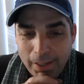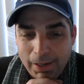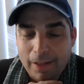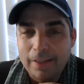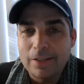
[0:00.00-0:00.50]

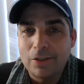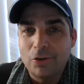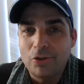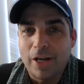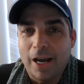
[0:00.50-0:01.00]
I got this
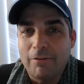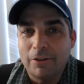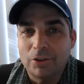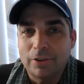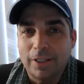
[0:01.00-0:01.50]
little Jack
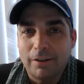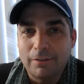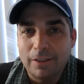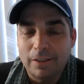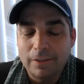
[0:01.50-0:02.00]
Russell
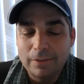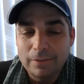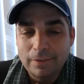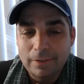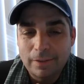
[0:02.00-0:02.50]
Terrier
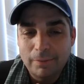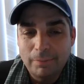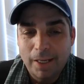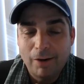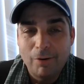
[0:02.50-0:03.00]
uh,
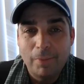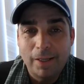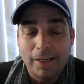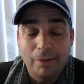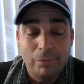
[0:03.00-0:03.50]
back when
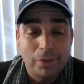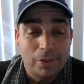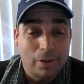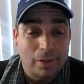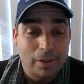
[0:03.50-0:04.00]
my kid
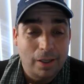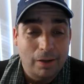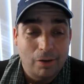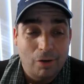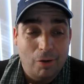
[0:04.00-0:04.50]
was young. I
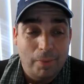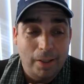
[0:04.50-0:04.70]
don't know.